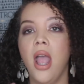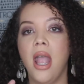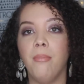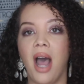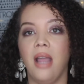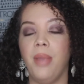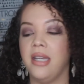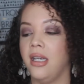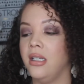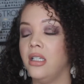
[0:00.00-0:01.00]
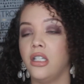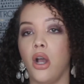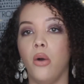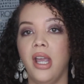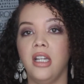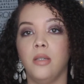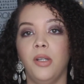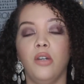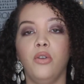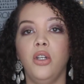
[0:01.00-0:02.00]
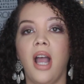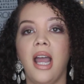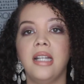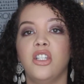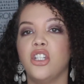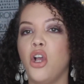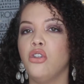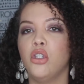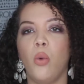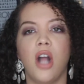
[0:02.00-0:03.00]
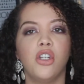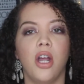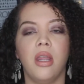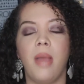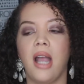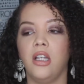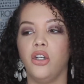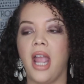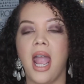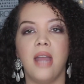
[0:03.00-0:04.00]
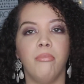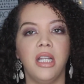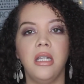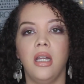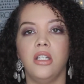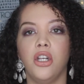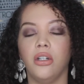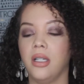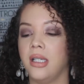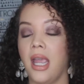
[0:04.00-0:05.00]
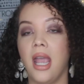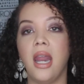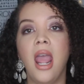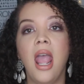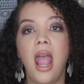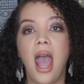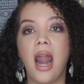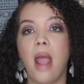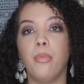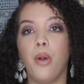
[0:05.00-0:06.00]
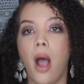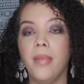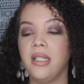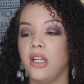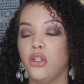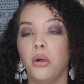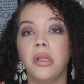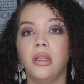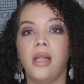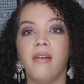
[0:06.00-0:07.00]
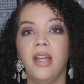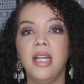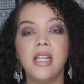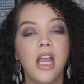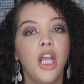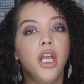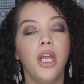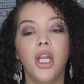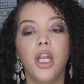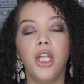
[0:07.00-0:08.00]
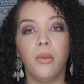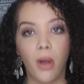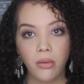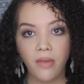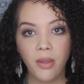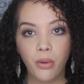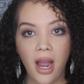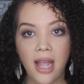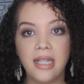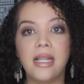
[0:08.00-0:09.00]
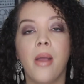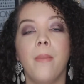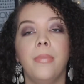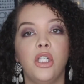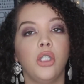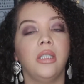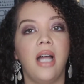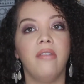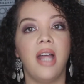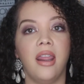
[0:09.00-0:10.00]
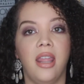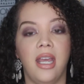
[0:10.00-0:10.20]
in my opinion. So it is beautiful, you guys. Just go swatch it on the back of your hand, blend it into your skin, and I promise that you'll love it. You won't love the price, but you'll love